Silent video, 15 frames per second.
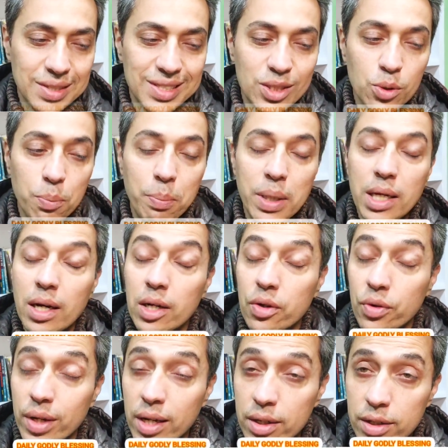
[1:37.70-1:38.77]
So, being a
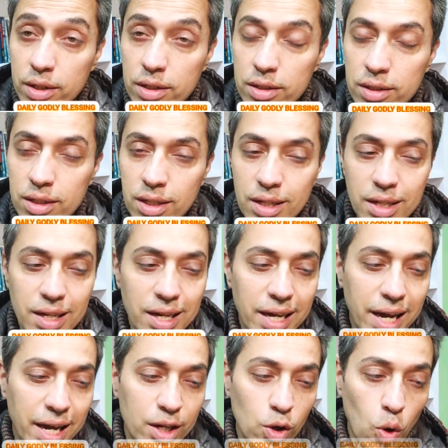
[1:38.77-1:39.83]
creator
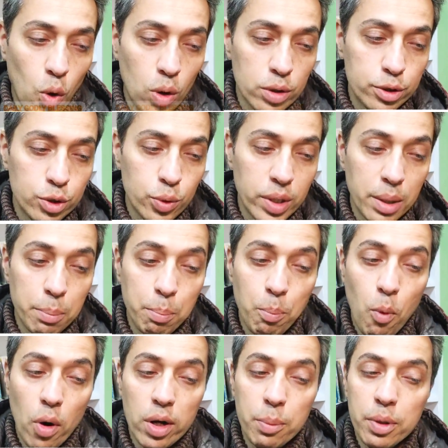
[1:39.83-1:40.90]
and also an
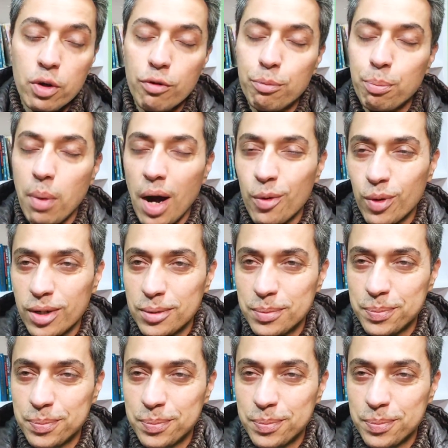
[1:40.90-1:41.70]
embodiment of power.